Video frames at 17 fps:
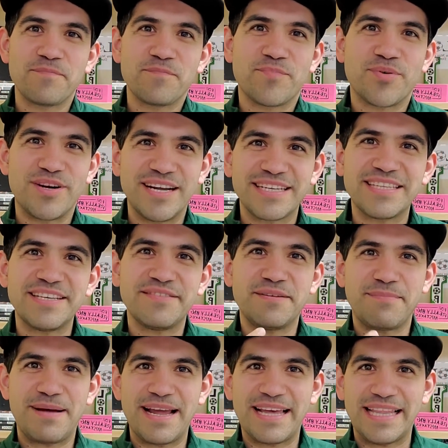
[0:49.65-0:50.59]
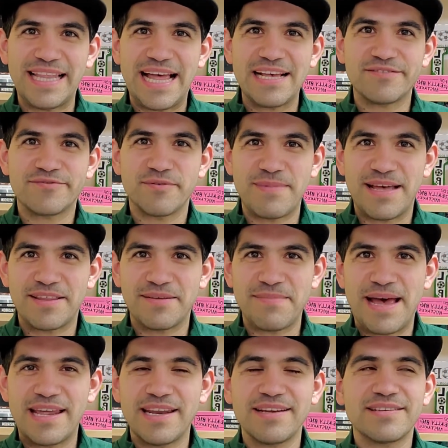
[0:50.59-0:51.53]
productive in my class for
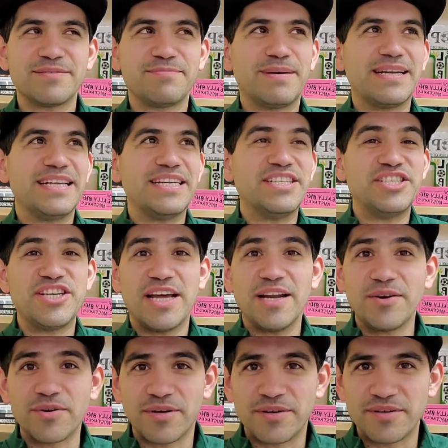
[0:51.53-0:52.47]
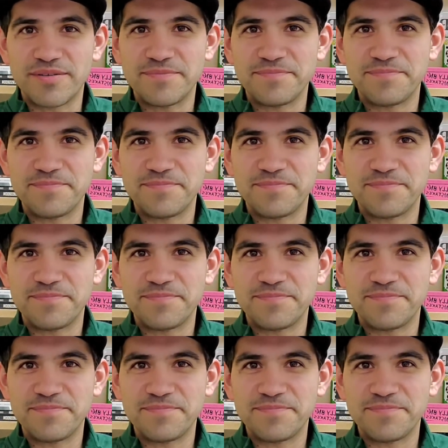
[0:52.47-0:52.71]
mathematics. But in general,